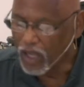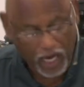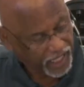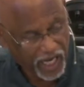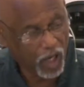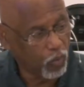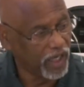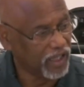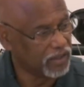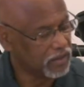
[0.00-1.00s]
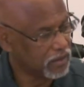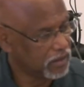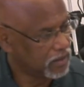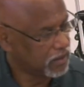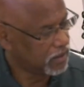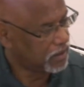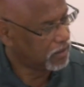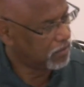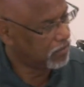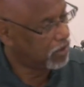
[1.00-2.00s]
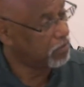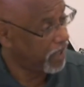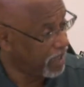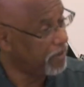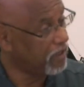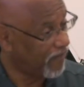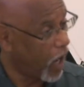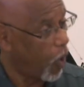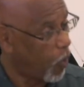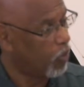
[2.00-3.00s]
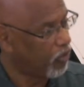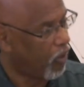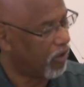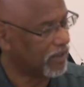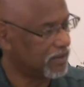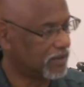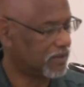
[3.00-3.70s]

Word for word: I can't win. Maybe if I hold on,